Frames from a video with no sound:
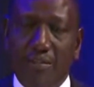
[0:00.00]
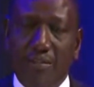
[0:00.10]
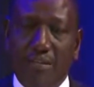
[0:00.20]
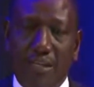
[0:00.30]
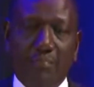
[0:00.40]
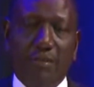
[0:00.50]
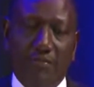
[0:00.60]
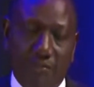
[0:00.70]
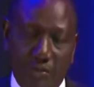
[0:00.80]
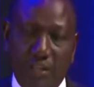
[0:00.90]
and be
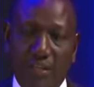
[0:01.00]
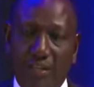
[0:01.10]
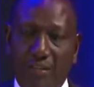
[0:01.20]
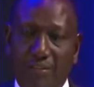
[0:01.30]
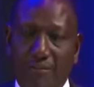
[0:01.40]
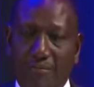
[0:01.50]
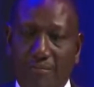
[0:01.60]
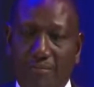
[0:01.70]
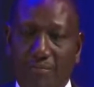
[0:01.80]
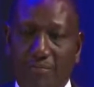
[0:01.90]
free
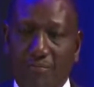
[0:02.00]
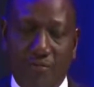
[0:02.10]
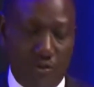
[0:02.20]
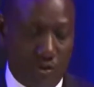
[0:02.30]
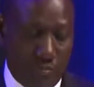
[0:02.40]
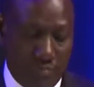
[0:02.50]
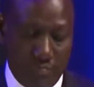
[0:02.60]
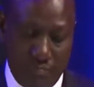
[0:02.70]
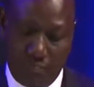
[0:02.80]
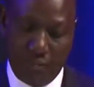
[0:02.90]
from